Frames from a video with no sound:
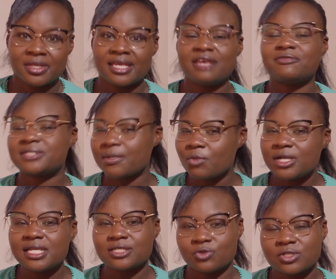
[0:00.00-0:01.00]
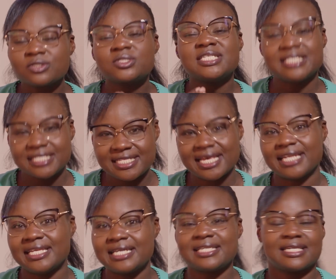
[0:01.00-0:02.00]
If someone does not
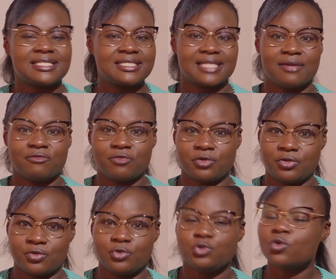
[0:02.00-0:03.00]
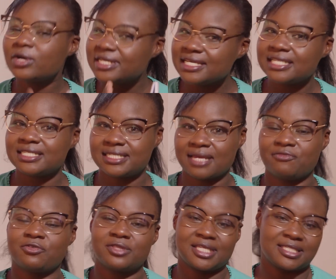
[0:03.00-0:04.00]
sincerely create time for you, you create time
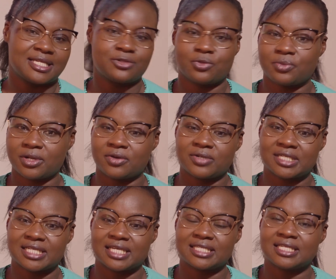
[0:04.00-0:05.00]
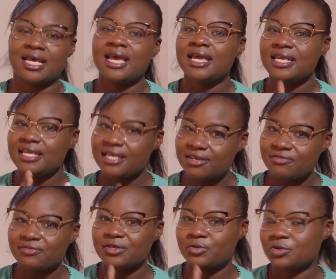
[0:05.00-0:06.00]
for things that you prioritize. If
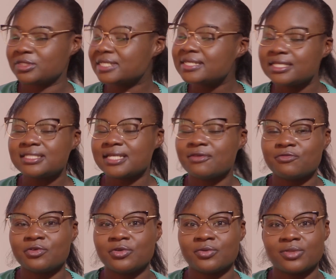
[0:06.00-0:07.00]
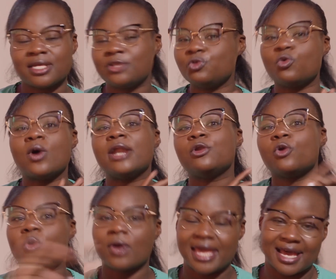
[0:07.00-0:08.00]
they do not create time for you, then you are
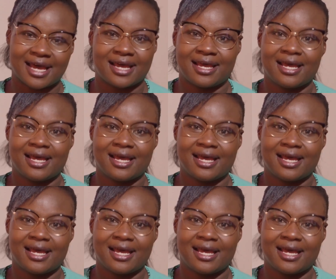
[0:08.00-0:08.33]
nowhere